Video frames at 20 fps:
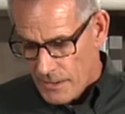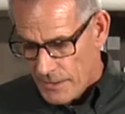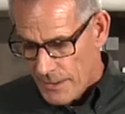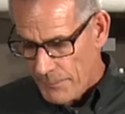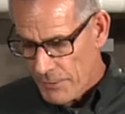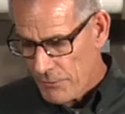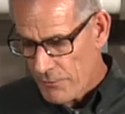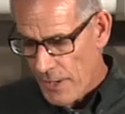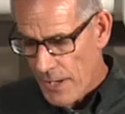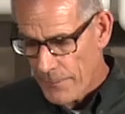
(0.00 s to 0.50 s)

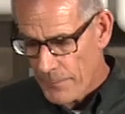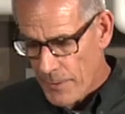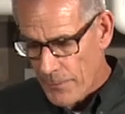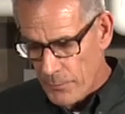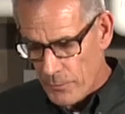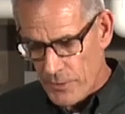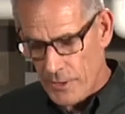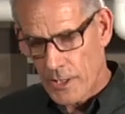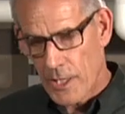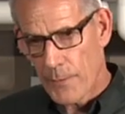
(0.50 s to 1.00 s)
Let me wrap
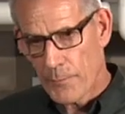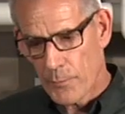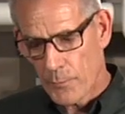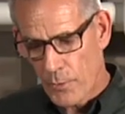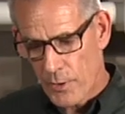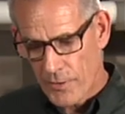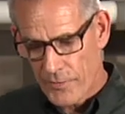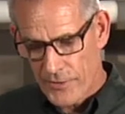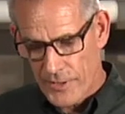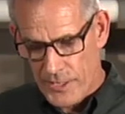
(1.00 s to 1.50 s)
up with a couple
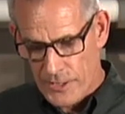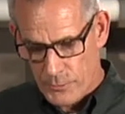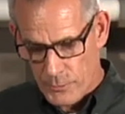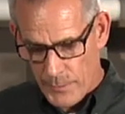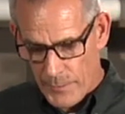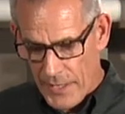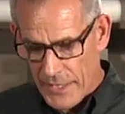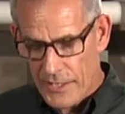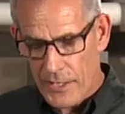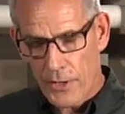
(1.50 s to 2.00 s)
more things.
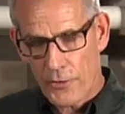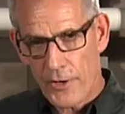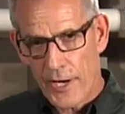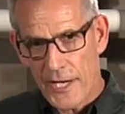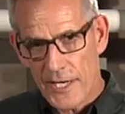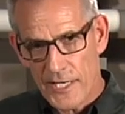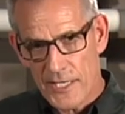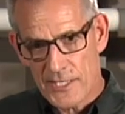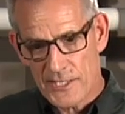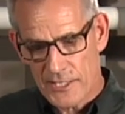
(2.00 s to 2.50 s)
We make a
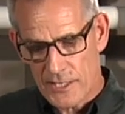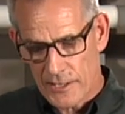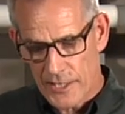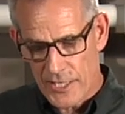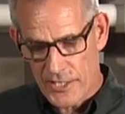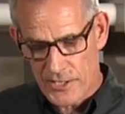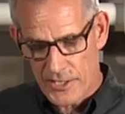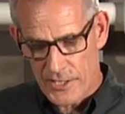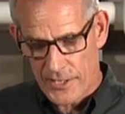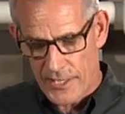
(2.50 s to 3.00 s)
great
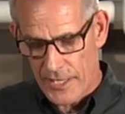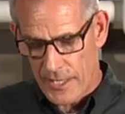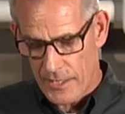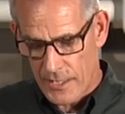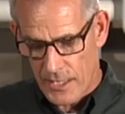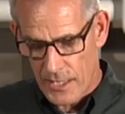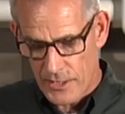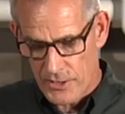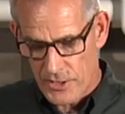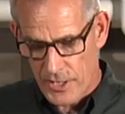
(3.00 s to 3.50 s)
insulation
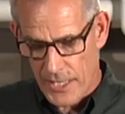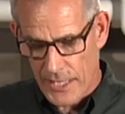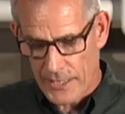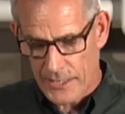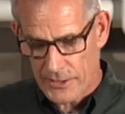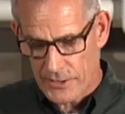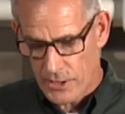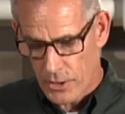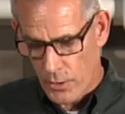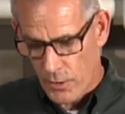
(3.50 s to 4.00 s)
uh,
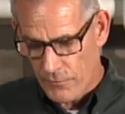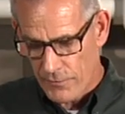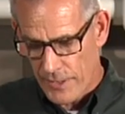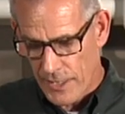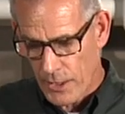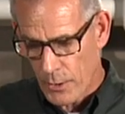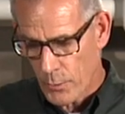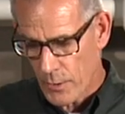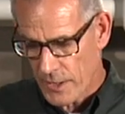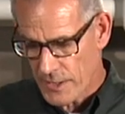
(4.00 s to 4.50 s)
jacket to go over
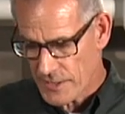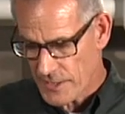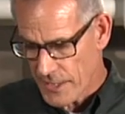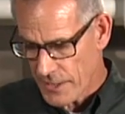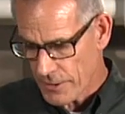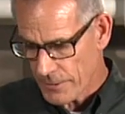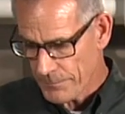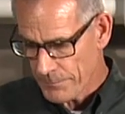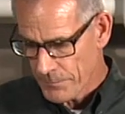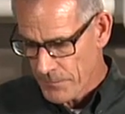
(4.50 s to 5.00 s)
that quick
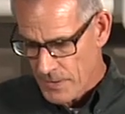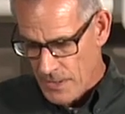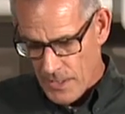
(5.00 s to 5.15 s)
setter